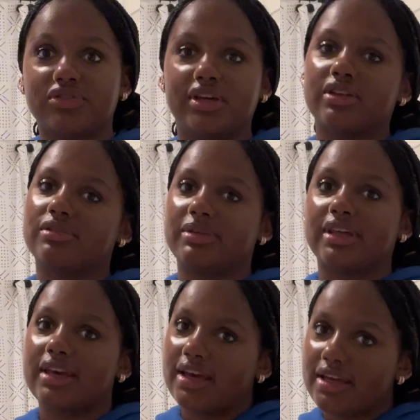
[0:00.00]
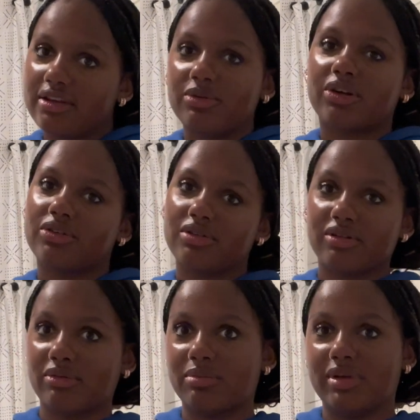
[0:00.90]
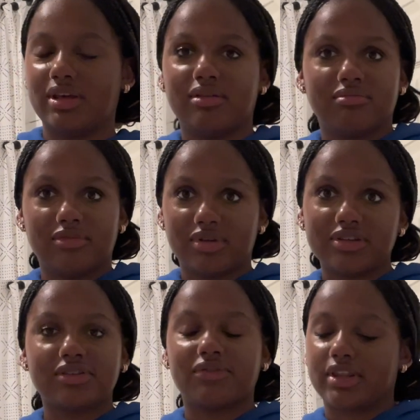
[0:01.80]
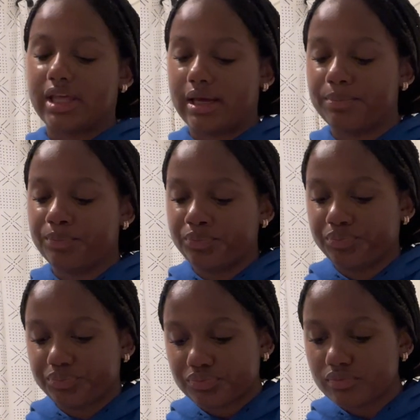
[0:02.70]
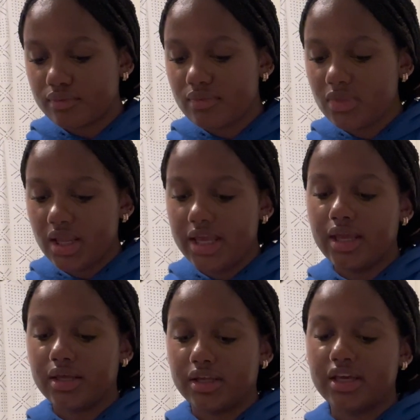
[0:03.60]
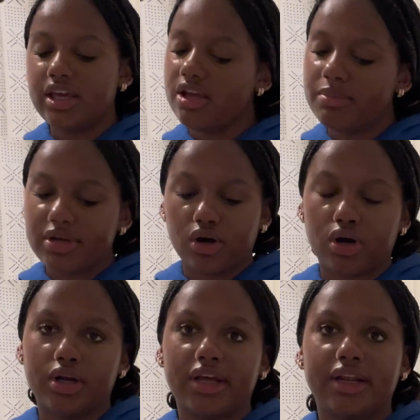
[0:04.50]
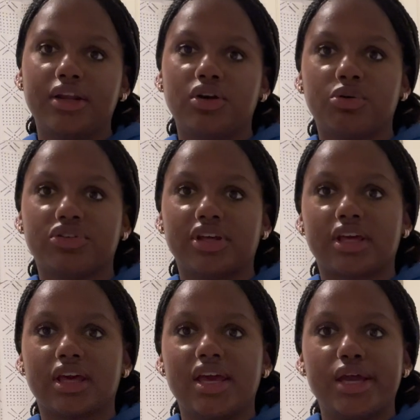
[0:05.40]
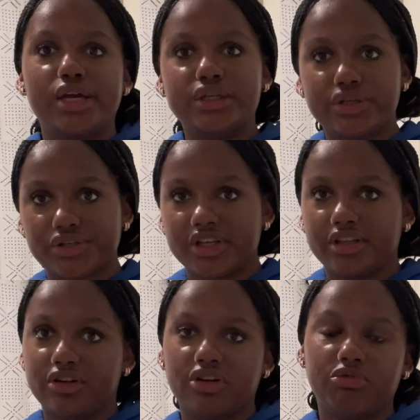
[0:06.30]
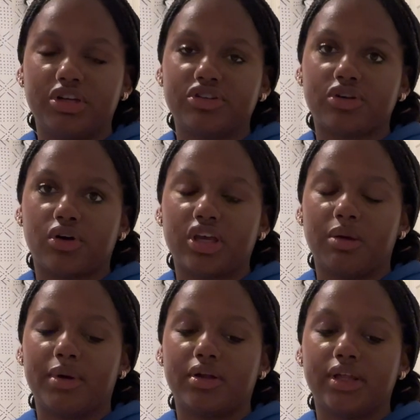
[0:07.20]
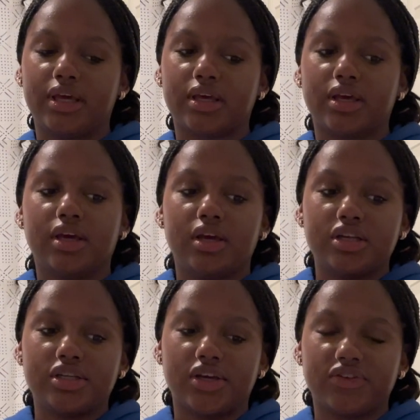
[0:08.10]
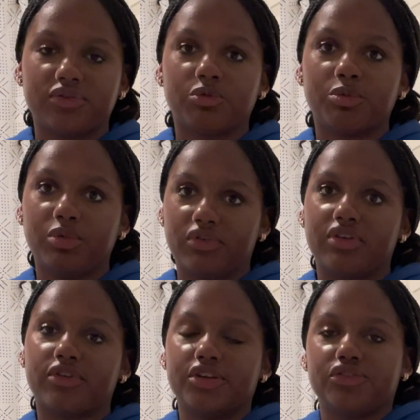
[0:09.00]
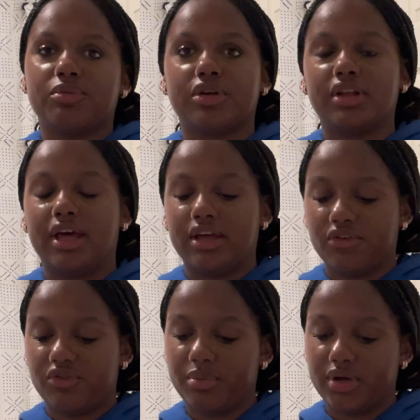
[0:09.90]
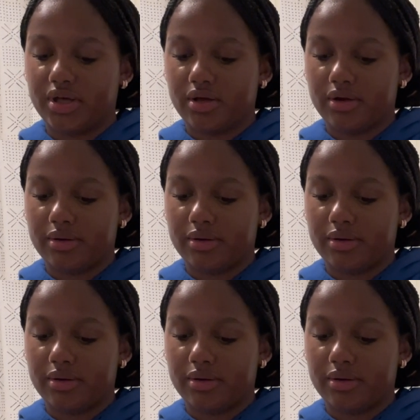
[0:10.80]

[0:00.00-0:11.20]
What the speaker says: things, be like, hey, can you not do that around me, and stuff like that. And it can be hard, and I know it's like easier said than done when it's talking about like just removing friends from your life, but